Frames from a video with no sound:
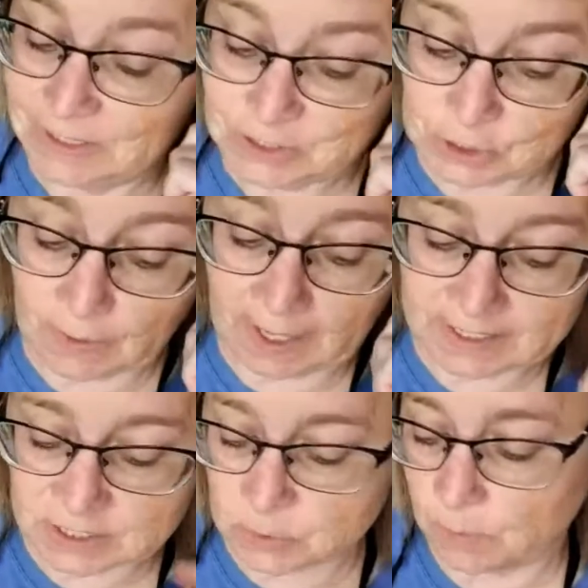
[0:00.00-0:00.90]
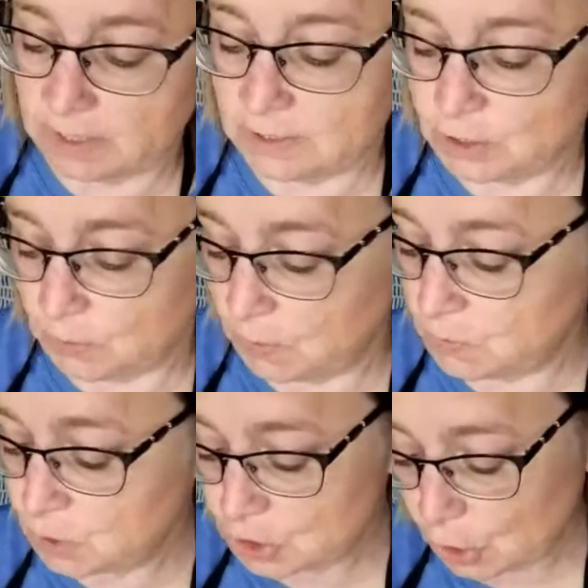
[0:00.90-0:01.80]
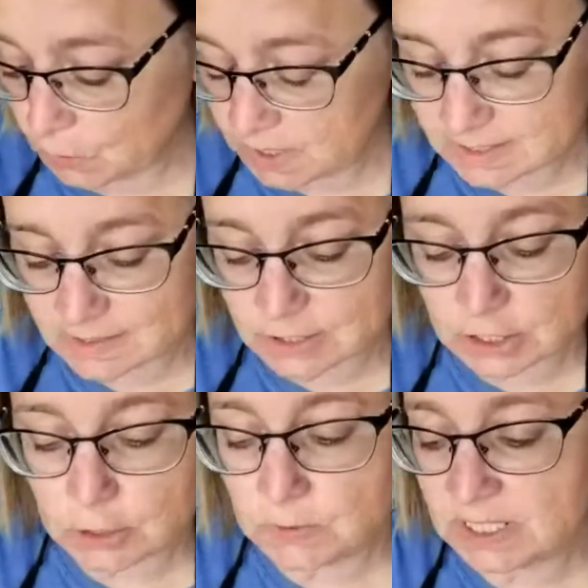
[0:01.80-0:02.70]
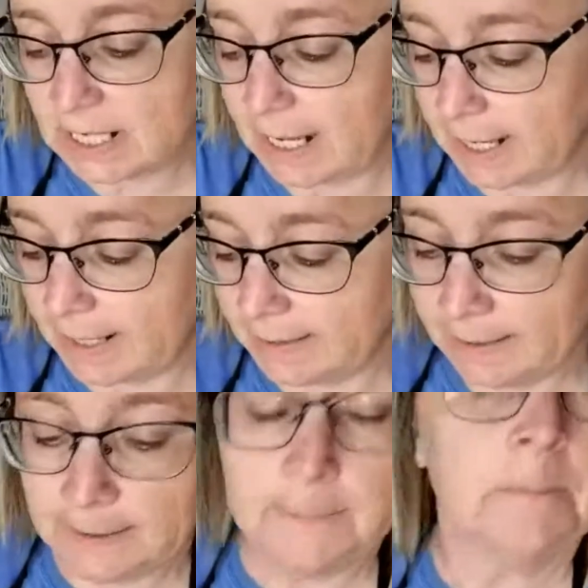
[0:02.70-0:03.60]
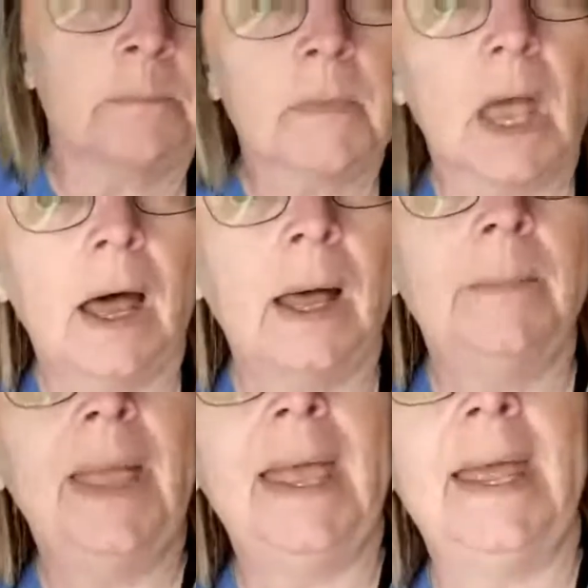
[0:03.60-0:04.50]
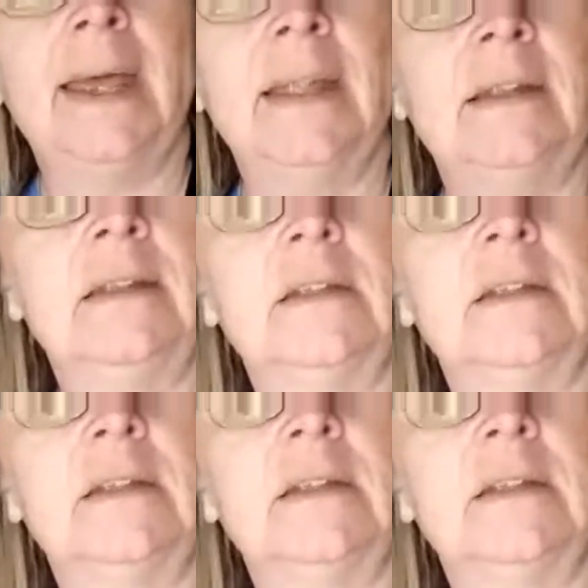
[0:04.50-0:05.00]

So I just wanted to show this to you today. Um, and